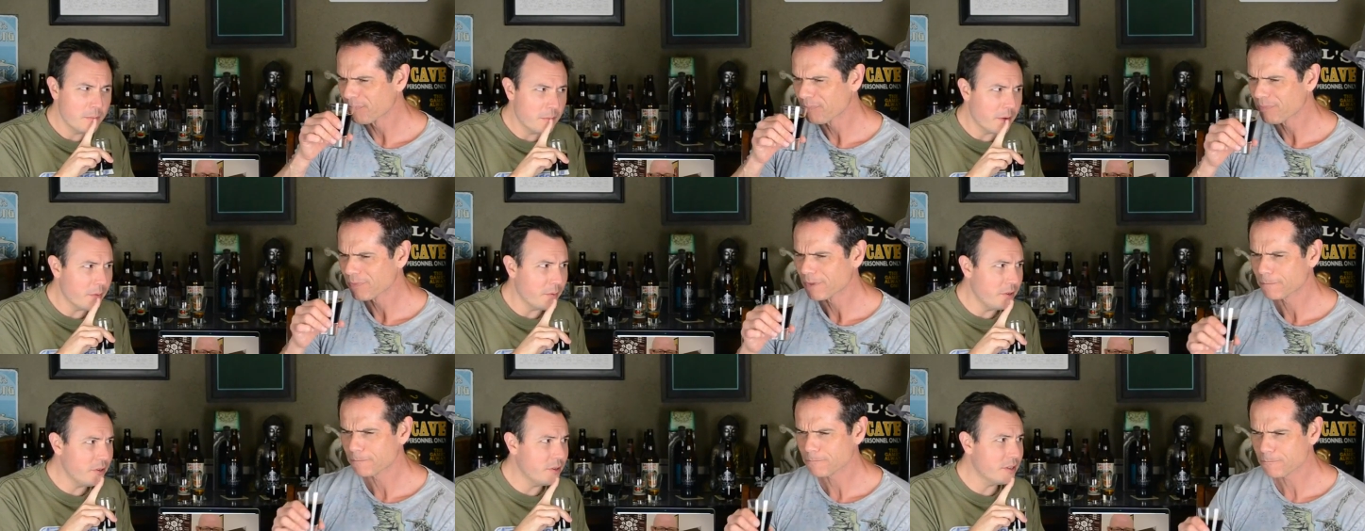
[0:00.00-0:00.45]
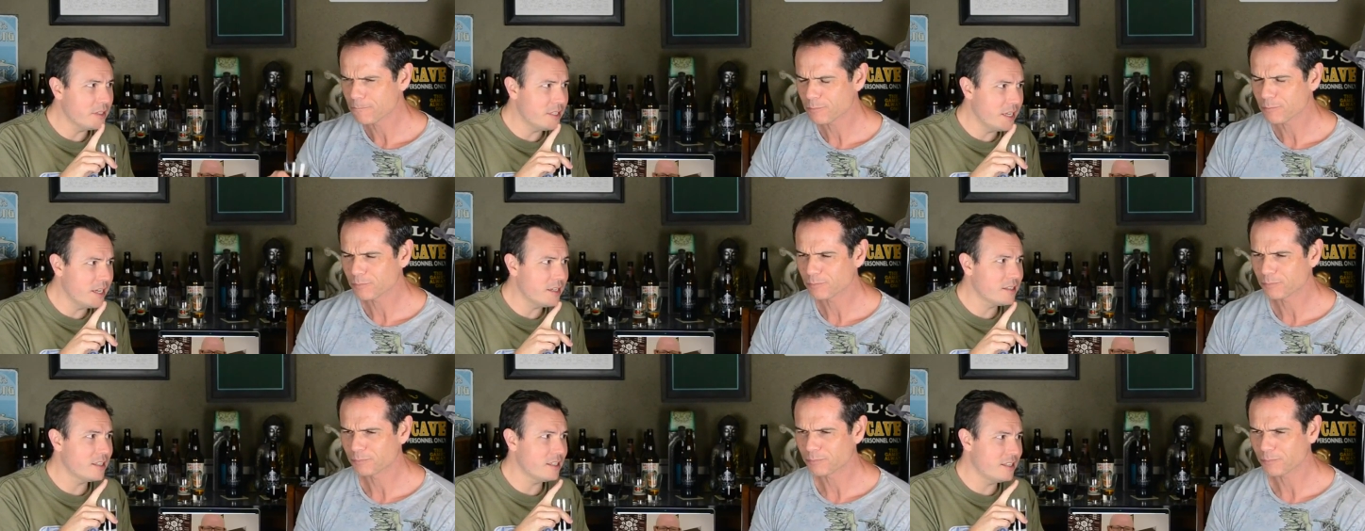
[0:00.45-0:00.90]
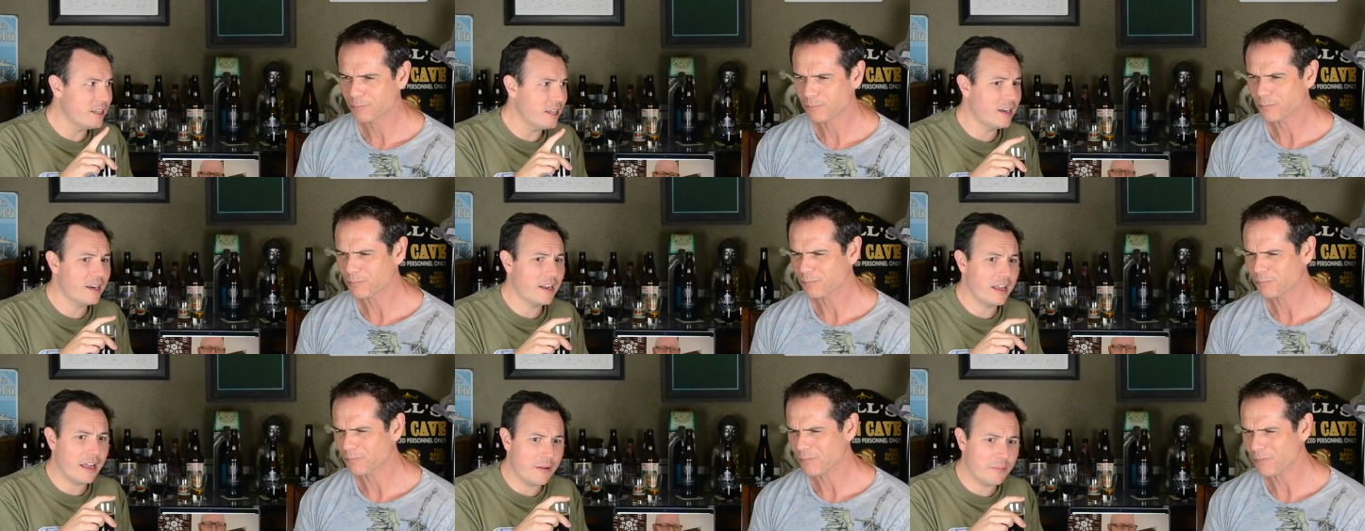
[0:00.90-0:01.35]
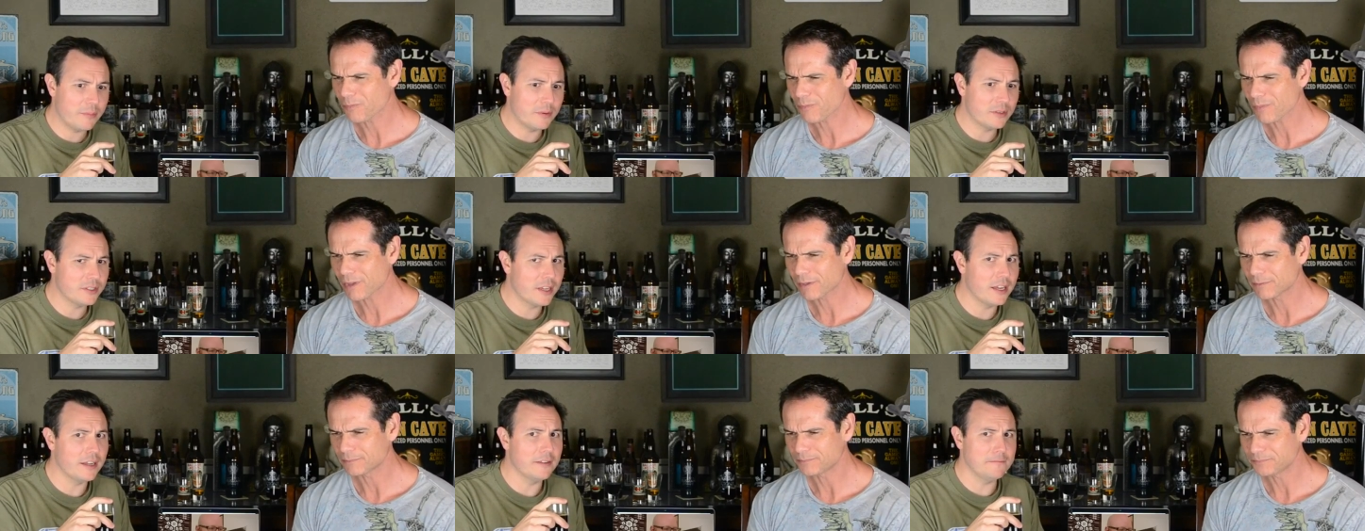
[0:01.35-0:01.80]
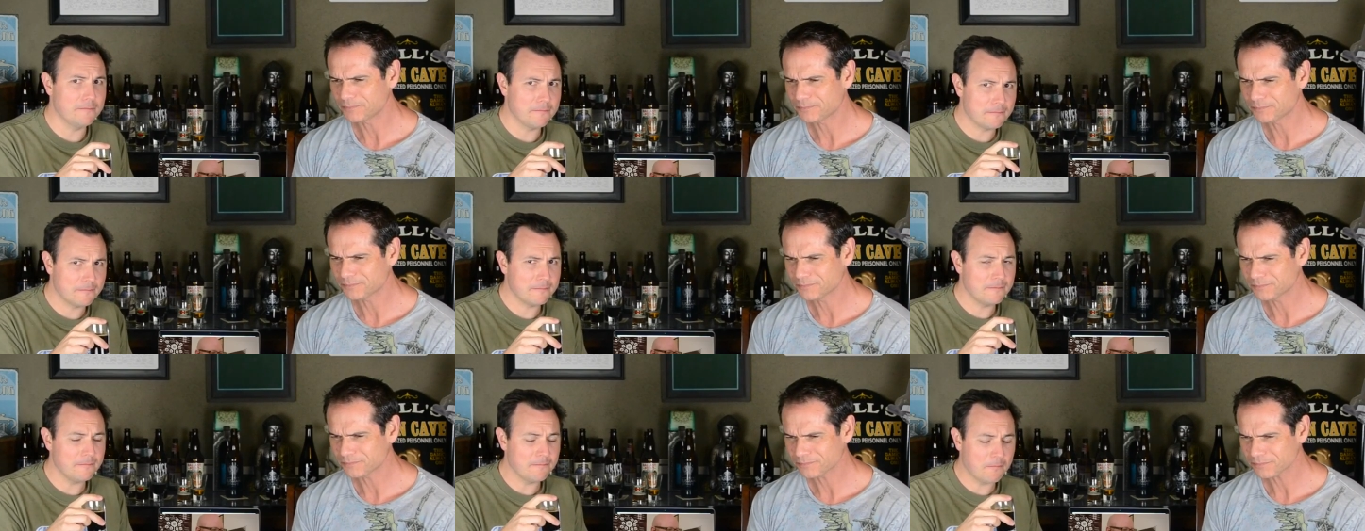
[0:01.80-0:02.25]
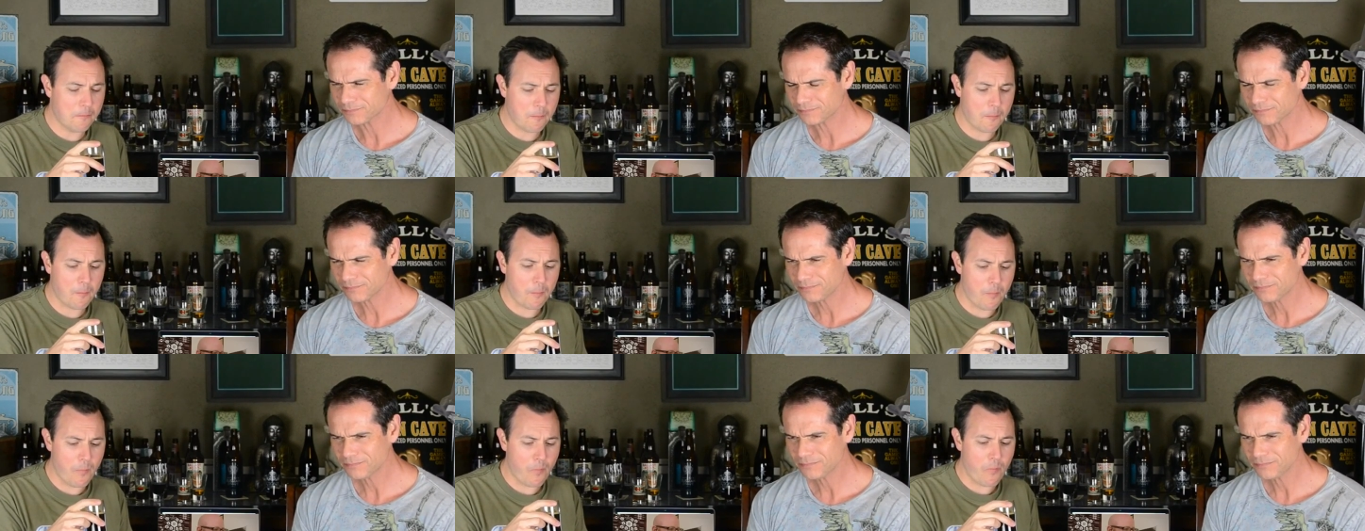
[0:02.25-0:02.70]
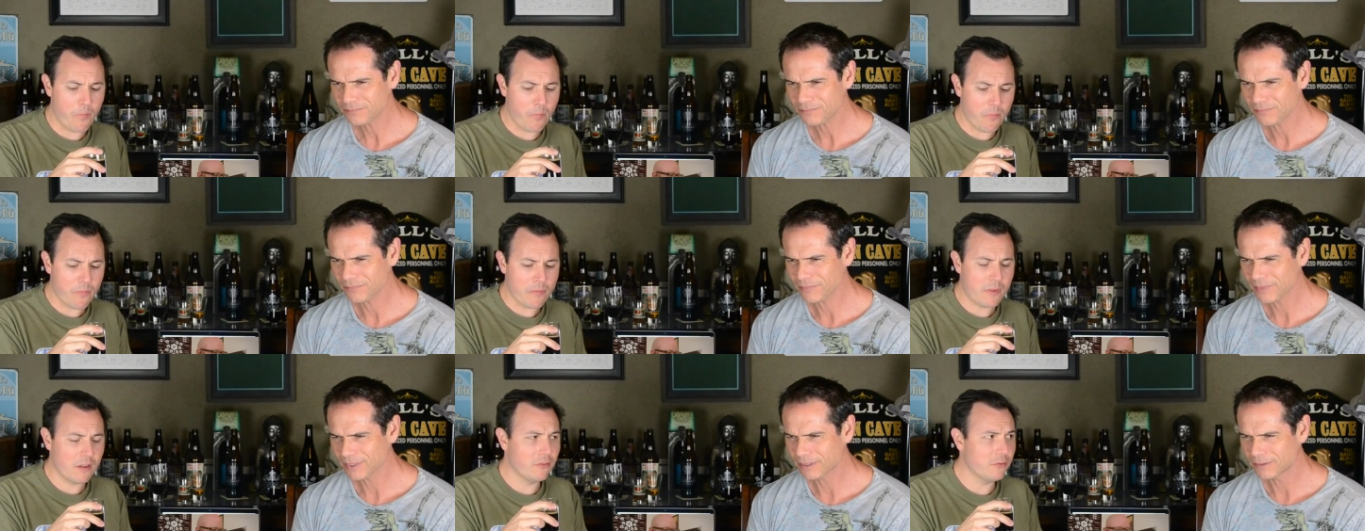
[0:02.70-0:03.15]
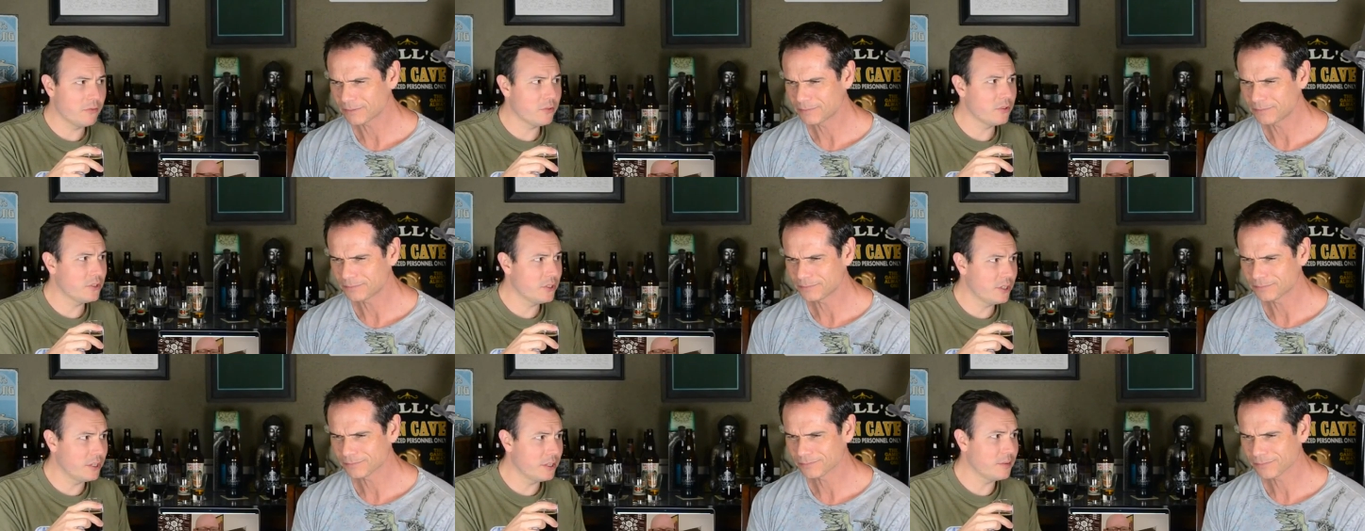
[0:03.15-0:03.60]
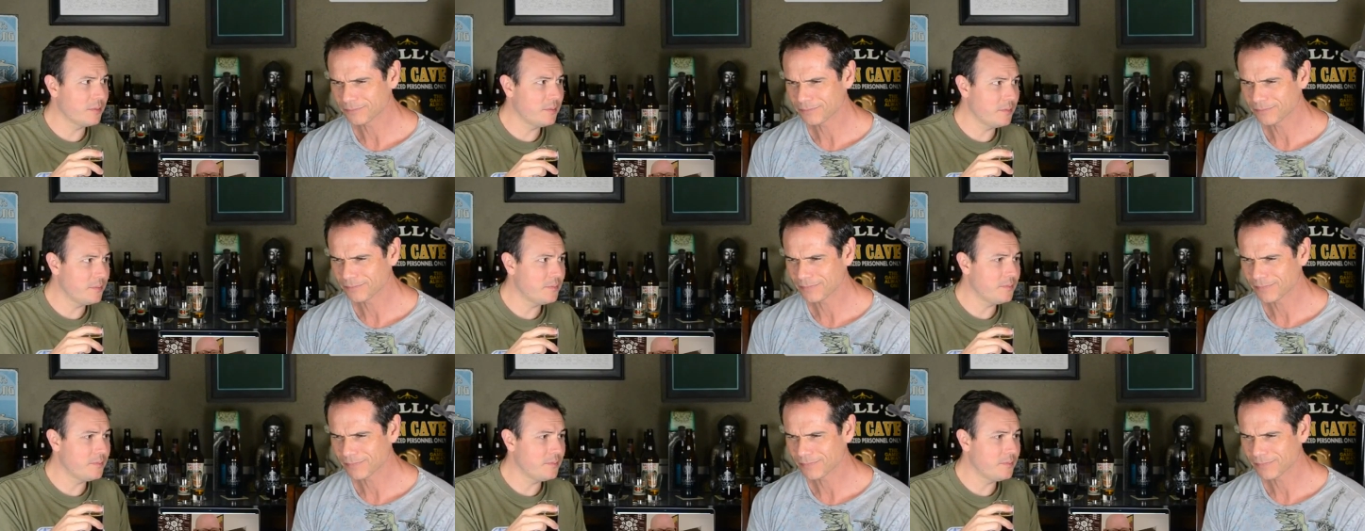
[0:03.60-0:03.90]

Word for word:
Speaker 1: I mean, you can taste the ten and a half percent for sure.